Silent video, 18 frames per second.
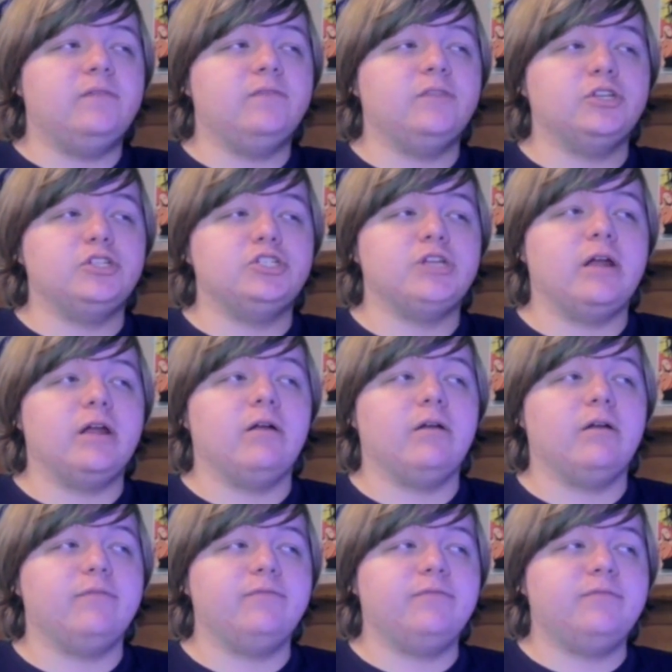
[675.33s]
the
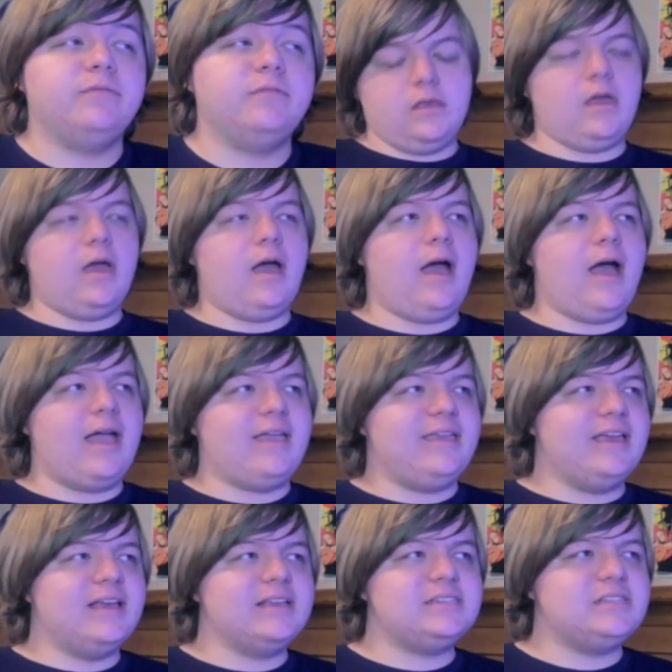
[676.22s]
sheriff. I
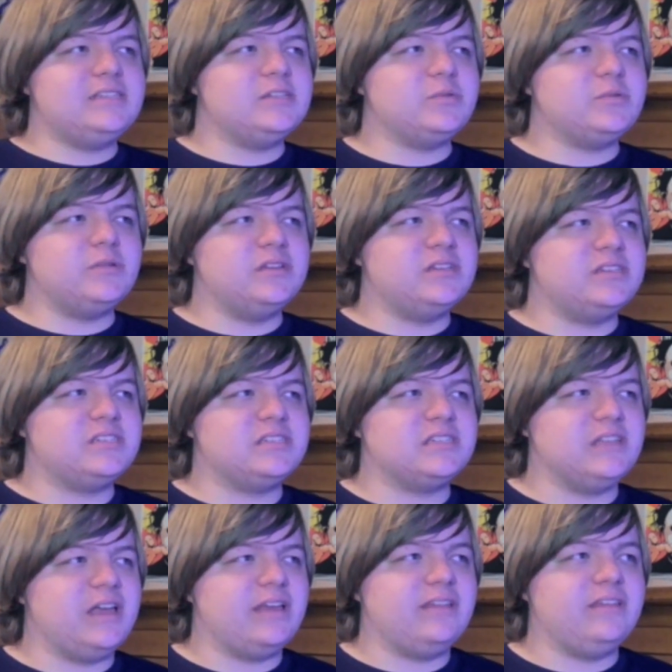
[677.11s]
guess this one is
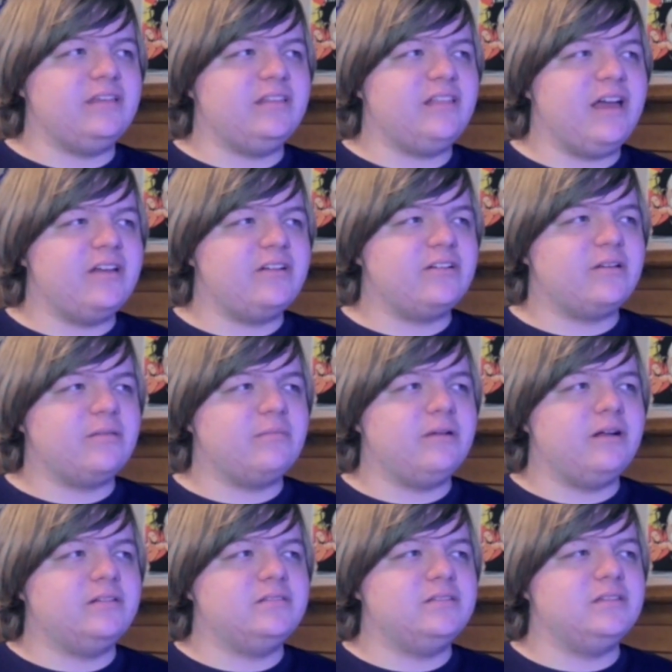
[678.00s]
slightly lighter
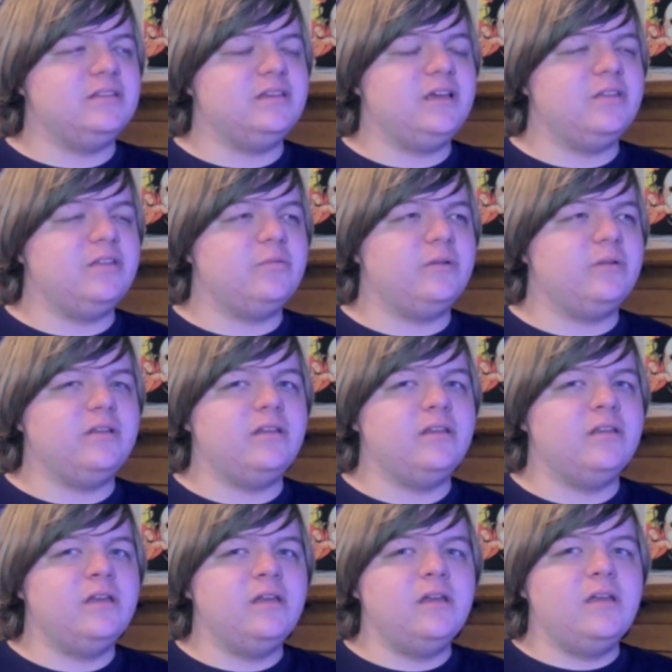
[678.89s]
compared to the other one.
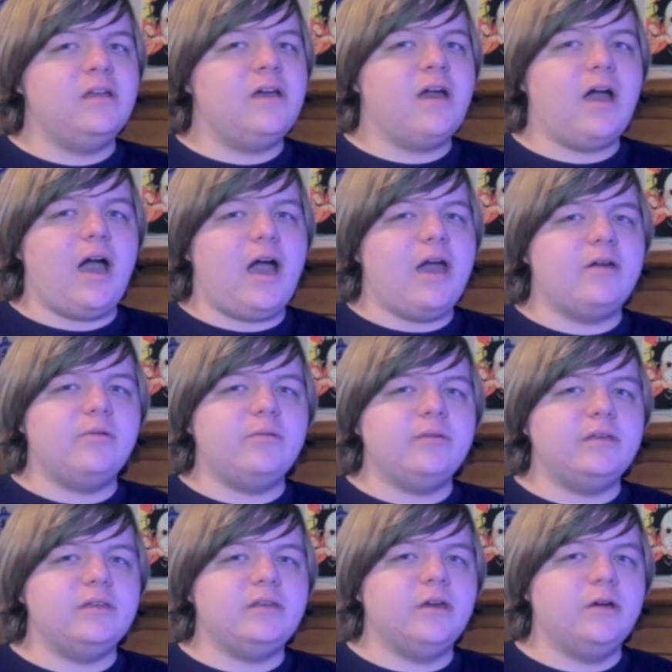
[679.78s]
I don't
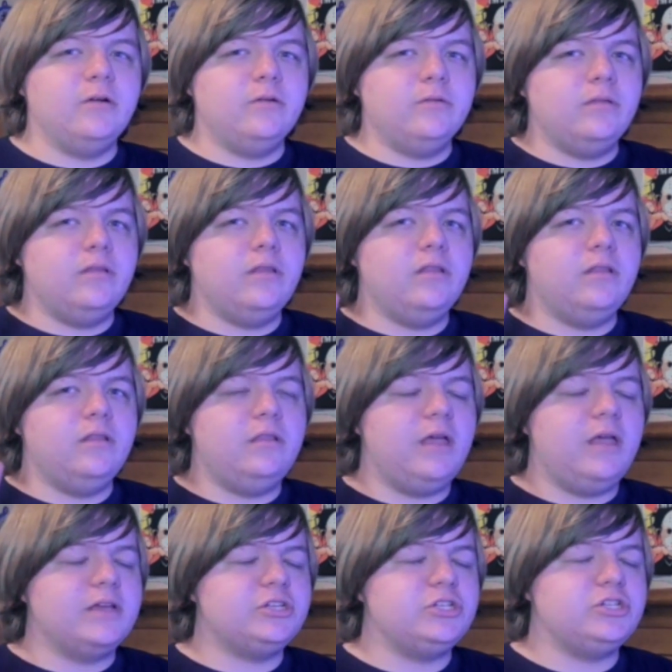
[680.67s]
really know.
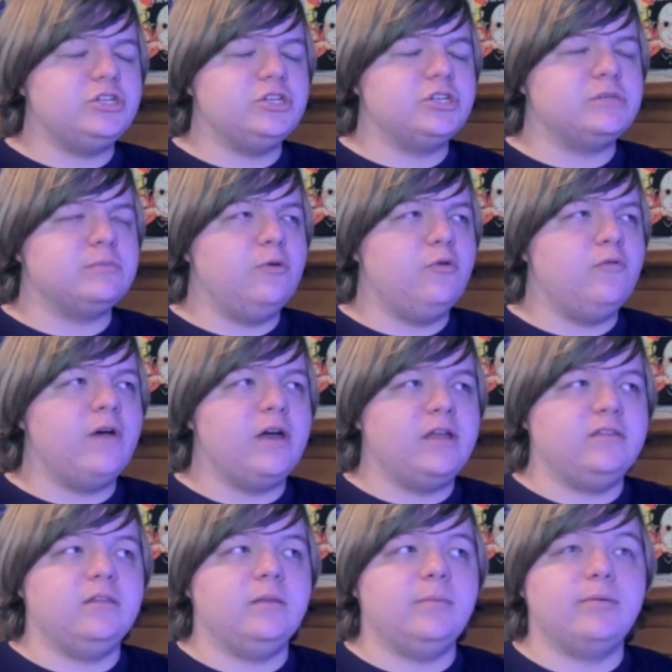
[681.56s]
Let's just move on
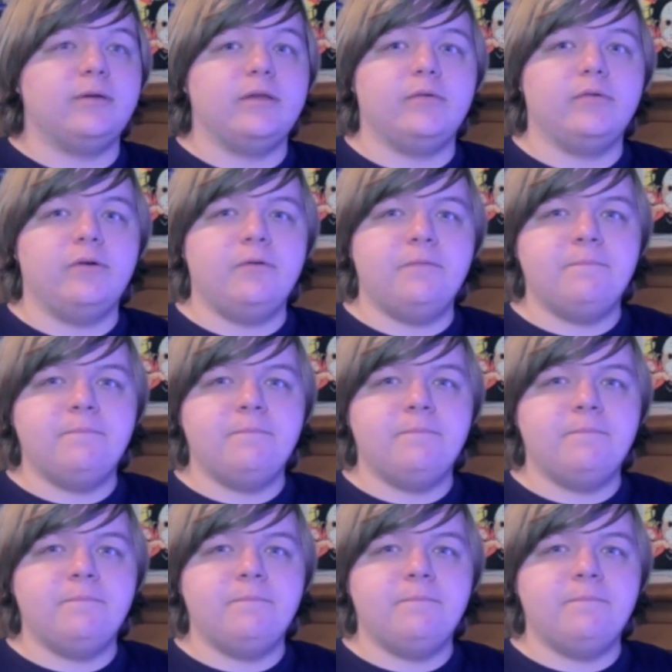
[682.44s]
to the prequel.